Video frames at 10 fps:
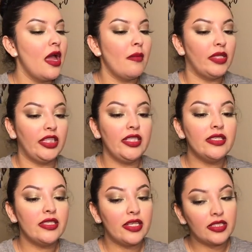but
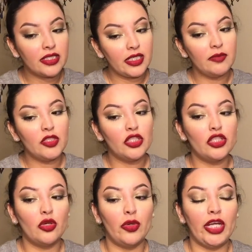these didn't seem to
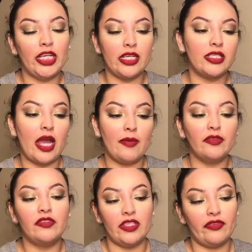show any type
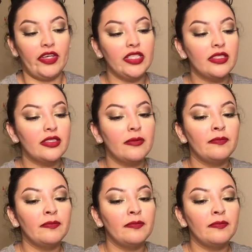of difference